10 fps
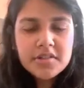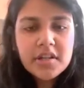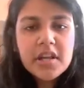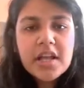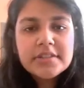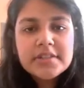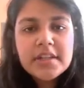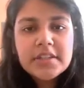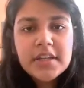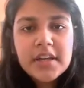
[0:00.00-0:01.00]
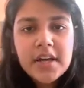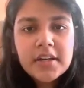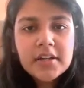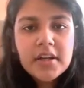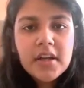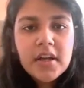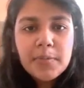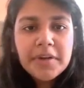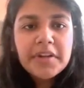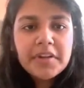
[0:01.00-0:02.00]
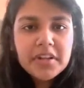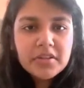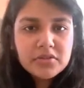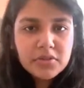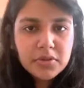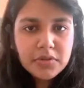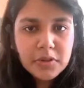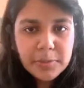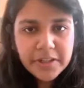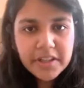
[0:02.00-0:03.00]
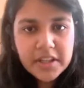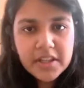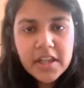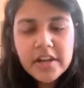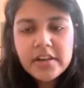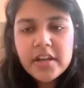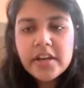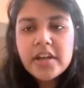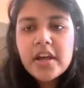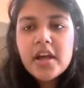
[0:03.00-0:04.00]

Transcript: the class that they are predicting, so it will be taking that, right?